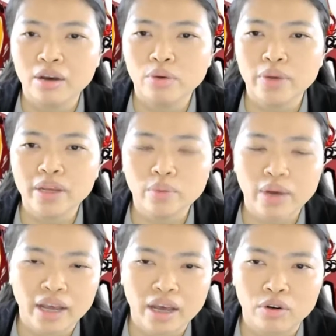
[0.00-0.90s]
We
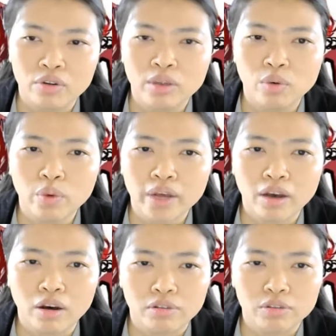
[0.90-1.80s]
were on the way
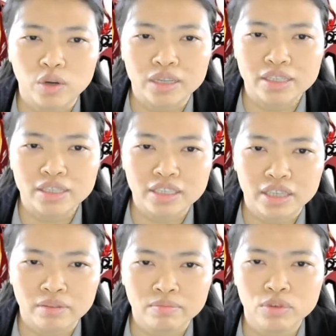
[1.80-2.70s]
of
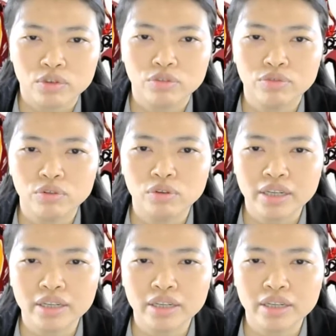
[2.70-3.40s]
transition to fully